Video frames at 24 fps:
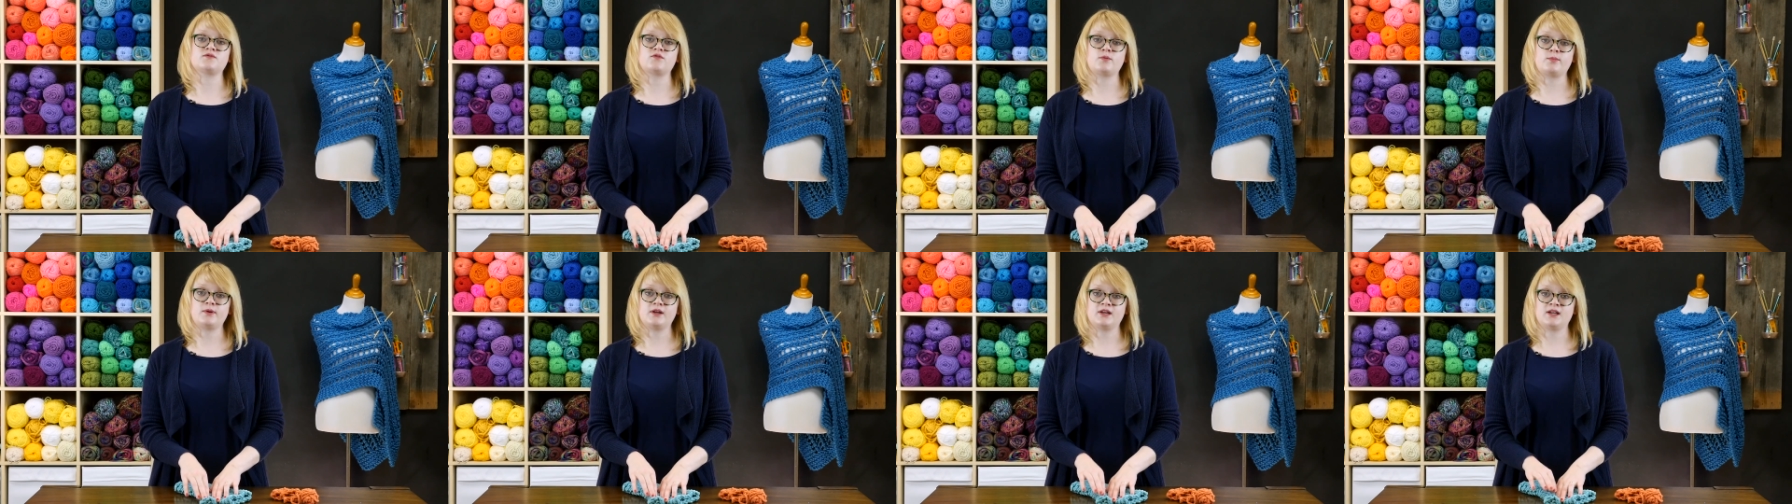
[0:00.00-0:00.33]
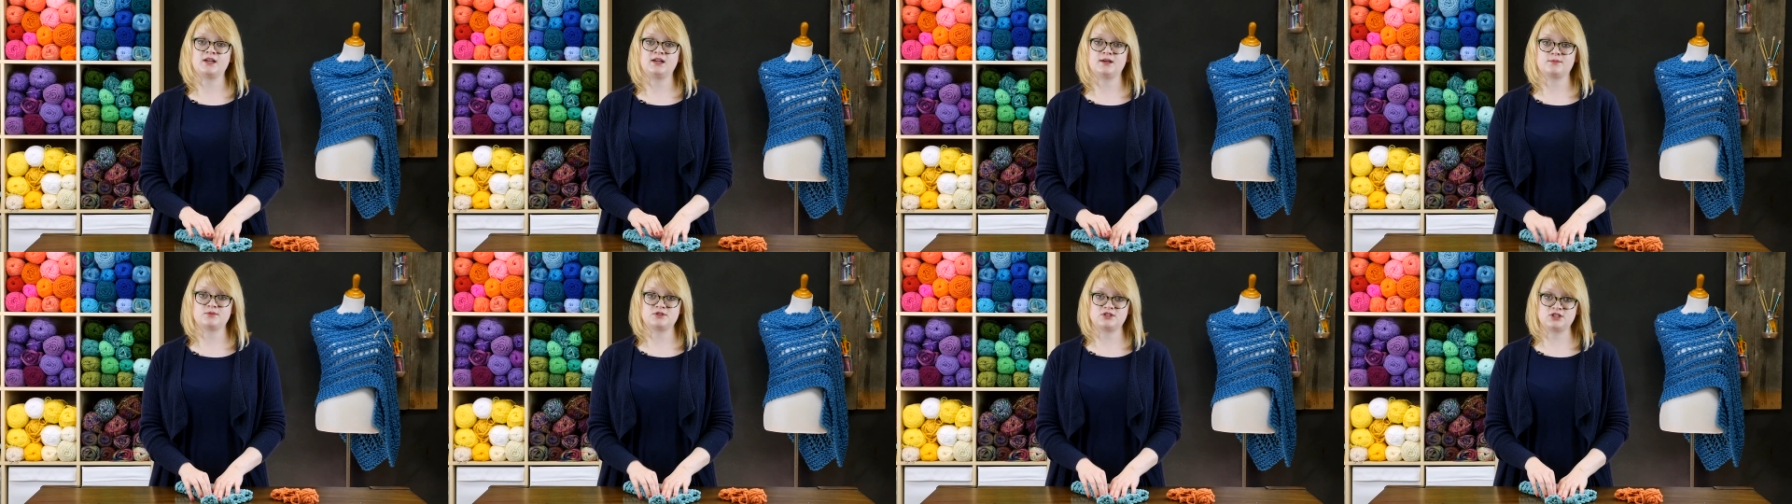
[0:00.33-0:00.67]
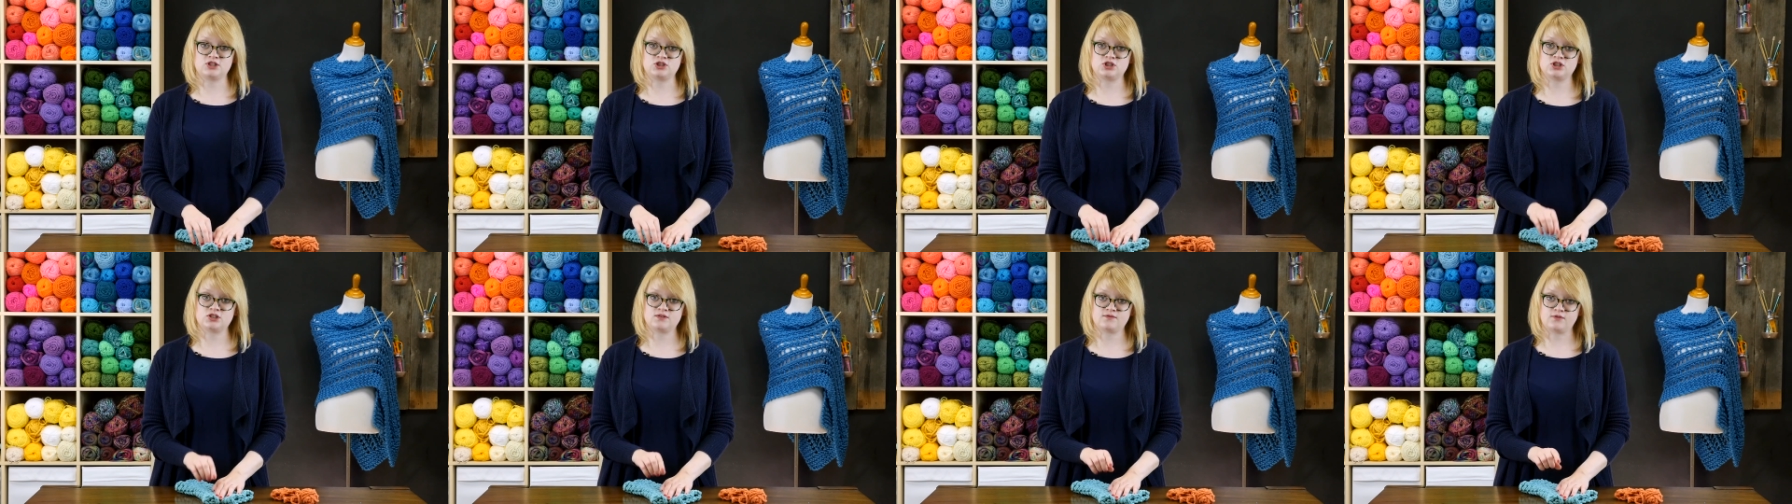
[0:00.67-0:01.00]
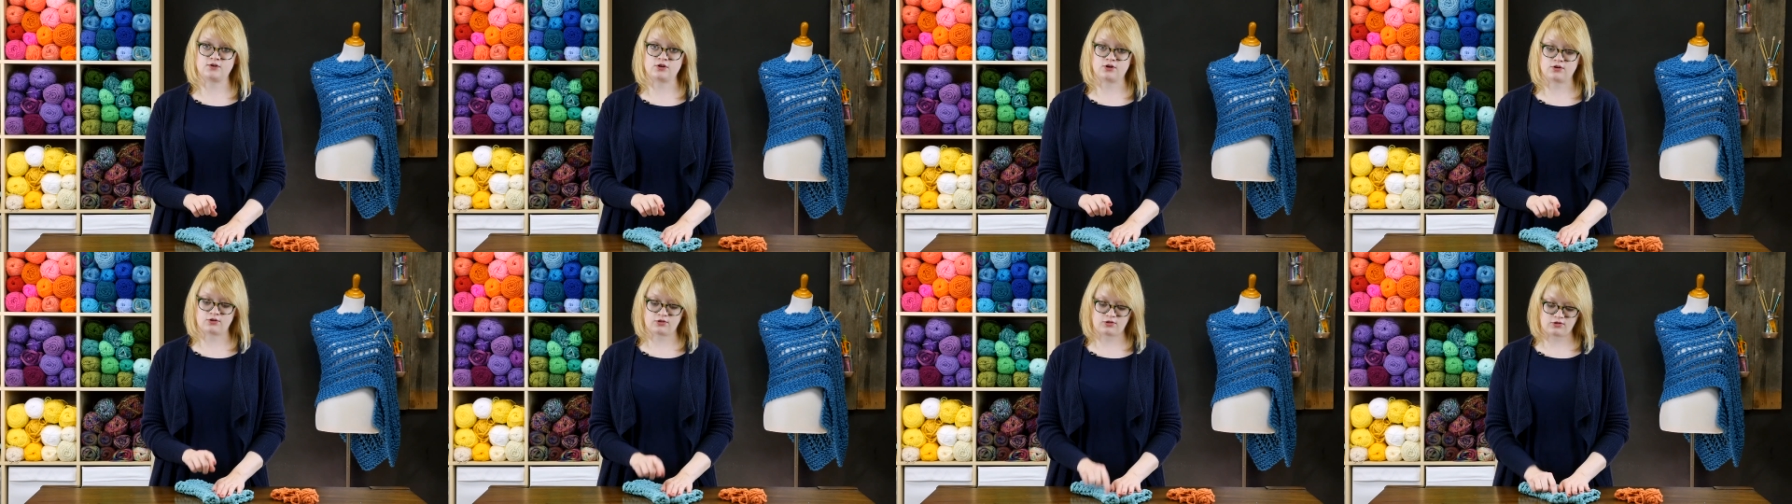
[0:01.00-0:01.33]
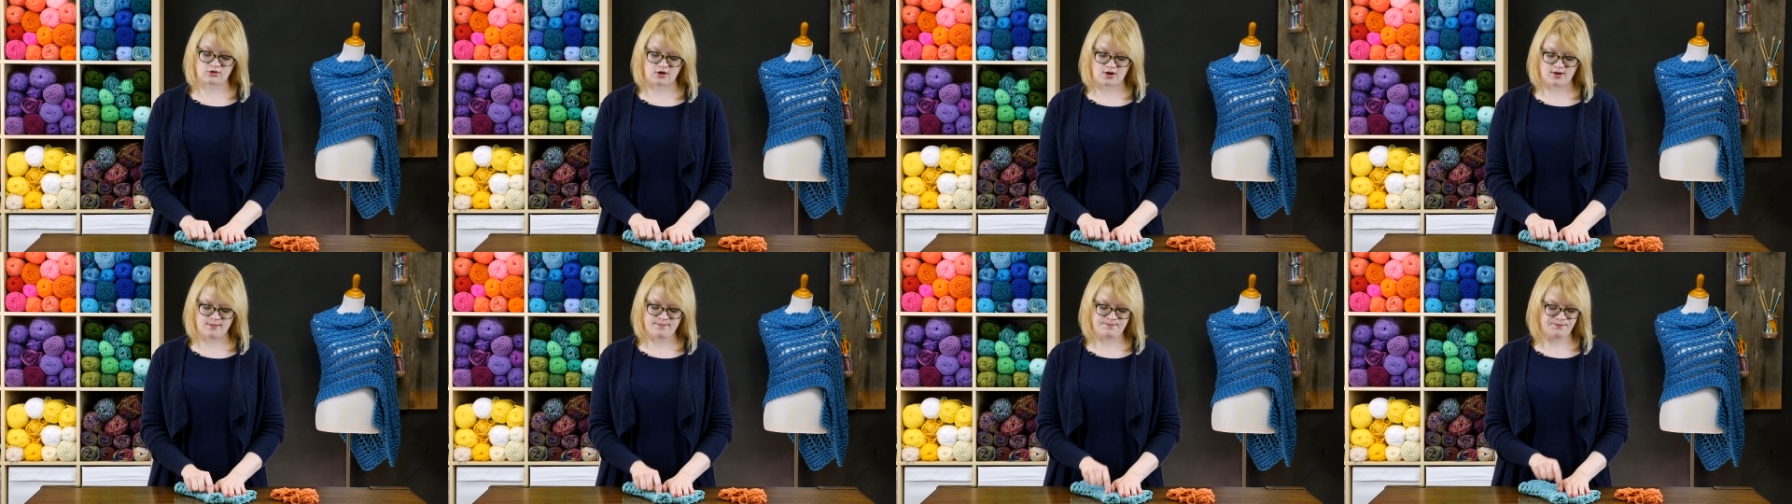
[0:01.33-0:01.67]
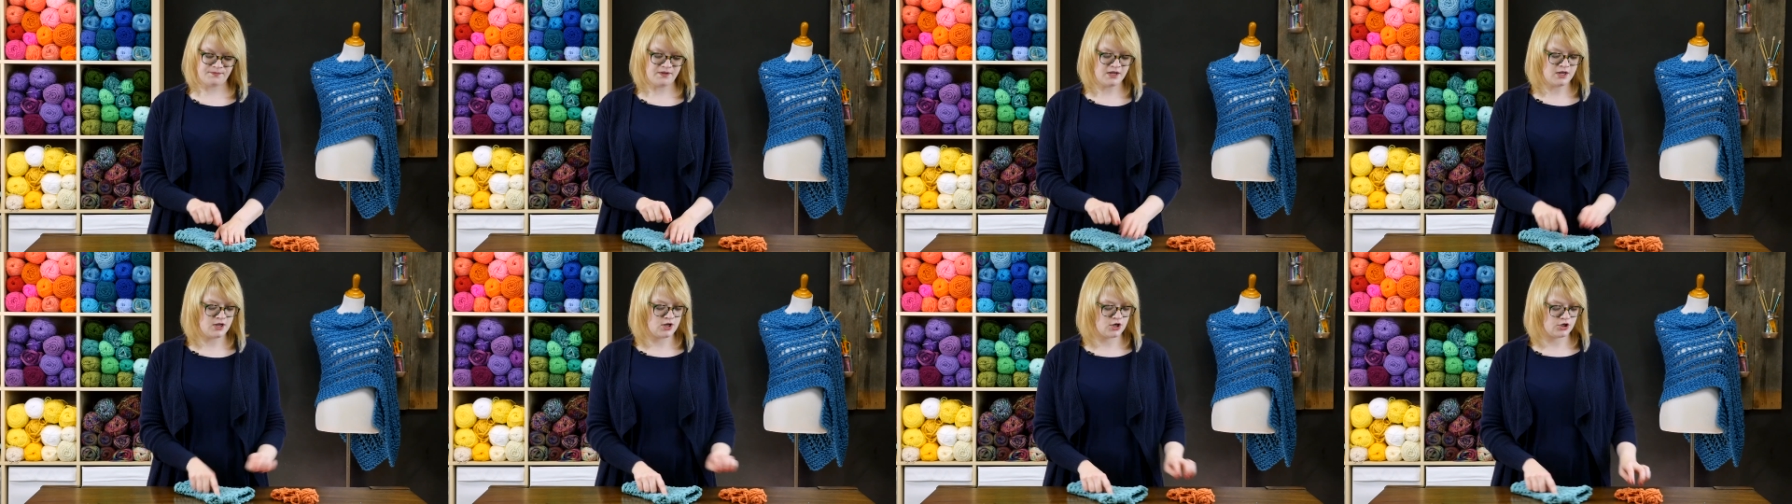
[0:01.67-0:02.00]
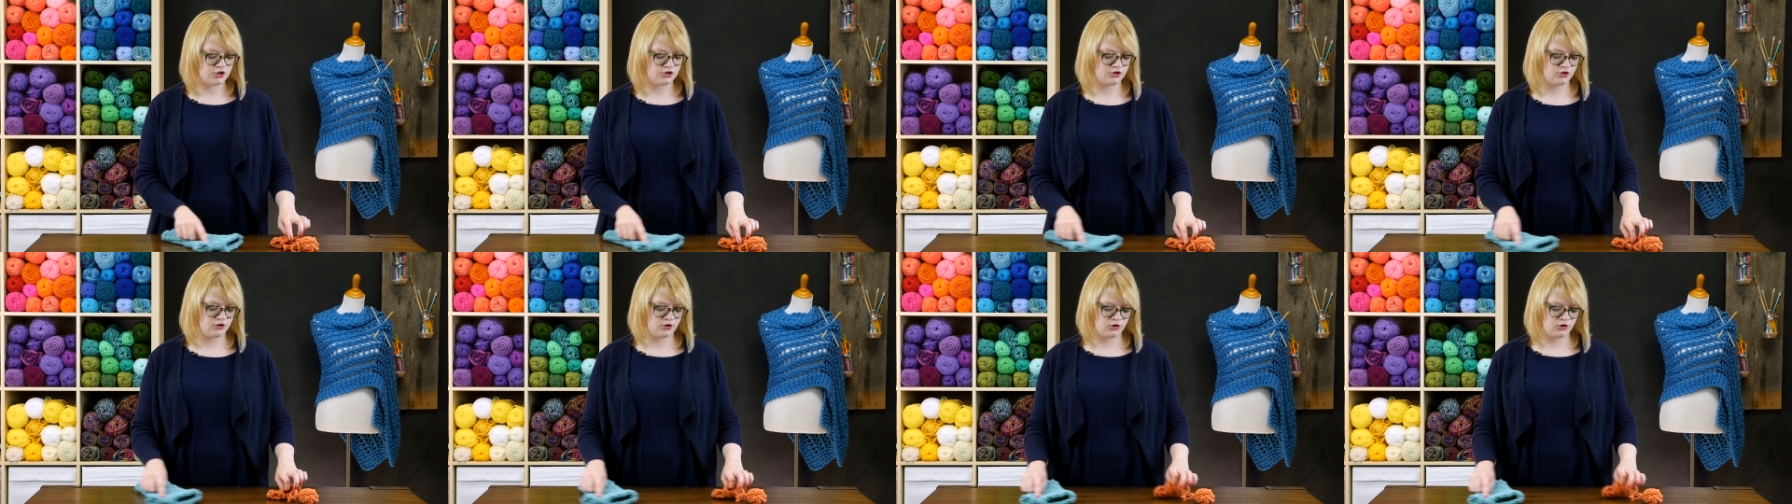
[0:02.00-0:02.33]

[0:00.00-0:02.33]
for picking up stitches for your thumb, you're